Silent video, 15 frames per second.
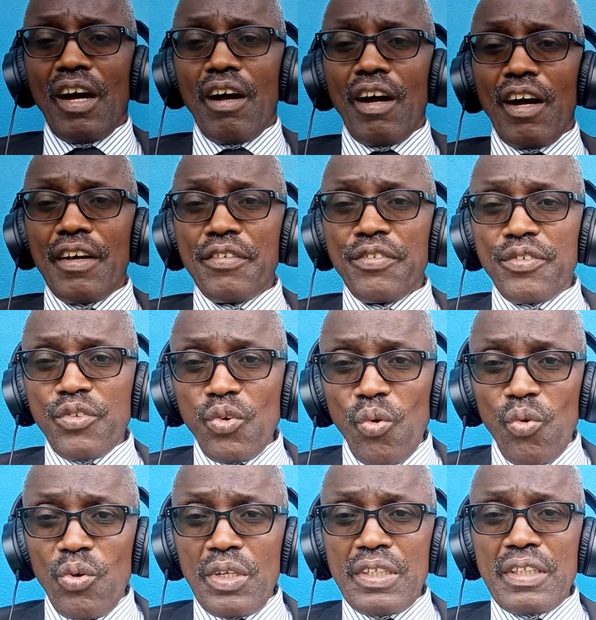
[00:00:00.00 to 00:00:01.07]
uh,
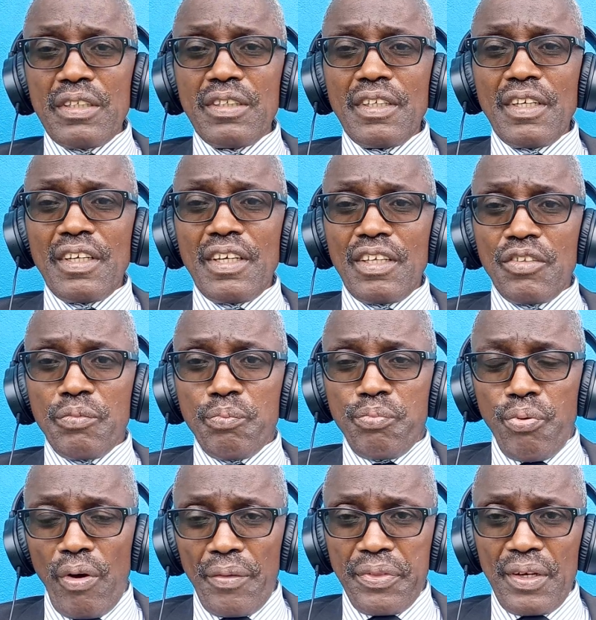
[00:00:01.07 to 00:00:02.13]
sold his
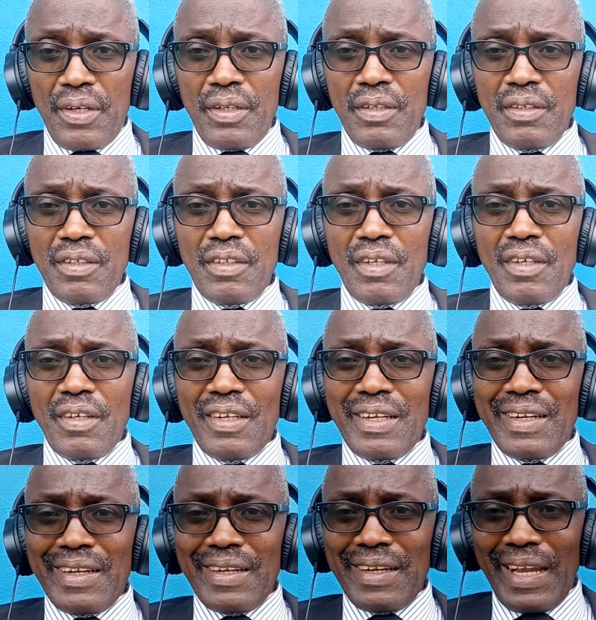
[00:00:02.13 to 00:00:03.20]
brother
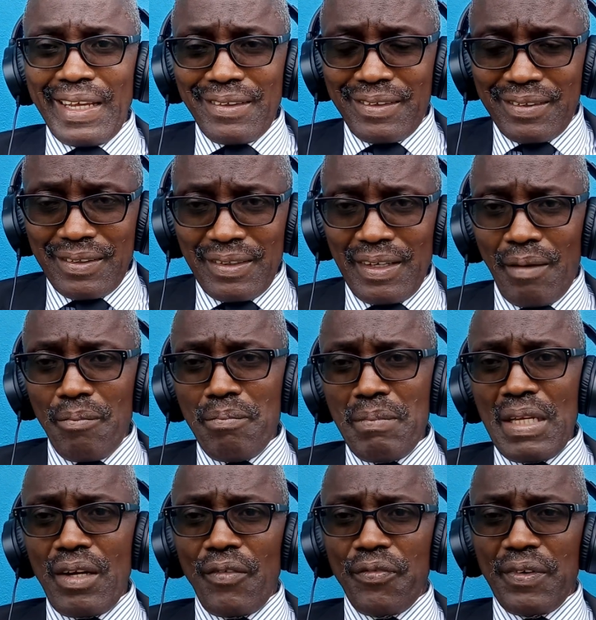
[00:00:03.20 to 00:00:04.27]
lentil, a
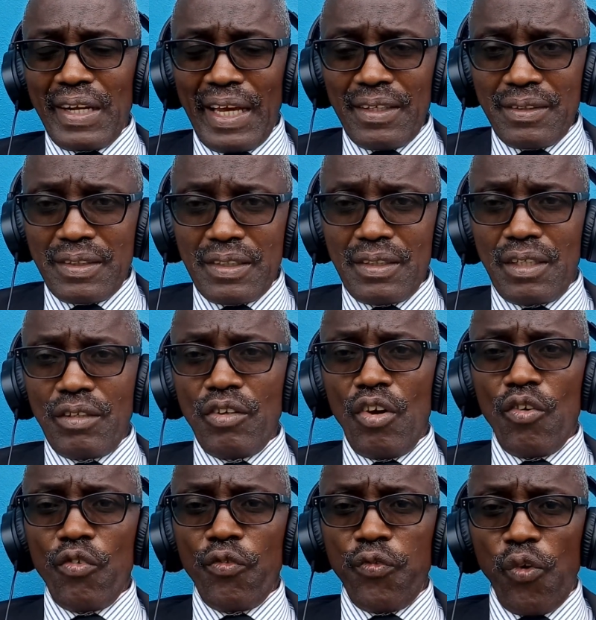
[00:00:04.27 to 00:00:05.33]
meal of lentil
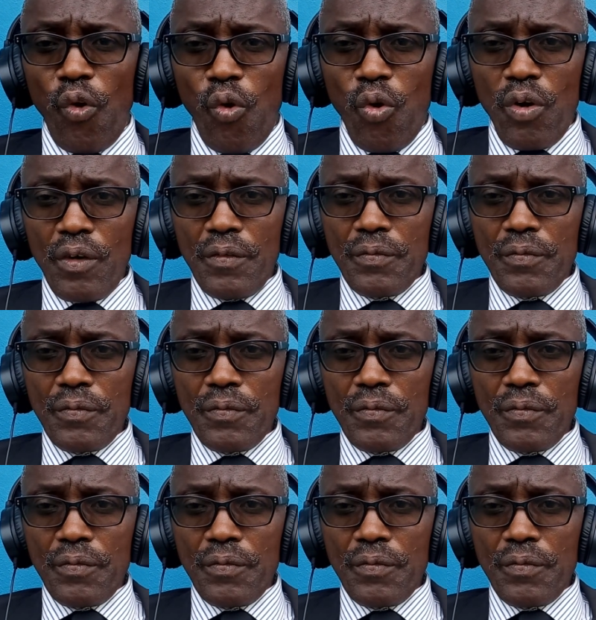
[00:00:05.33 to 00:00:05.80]
for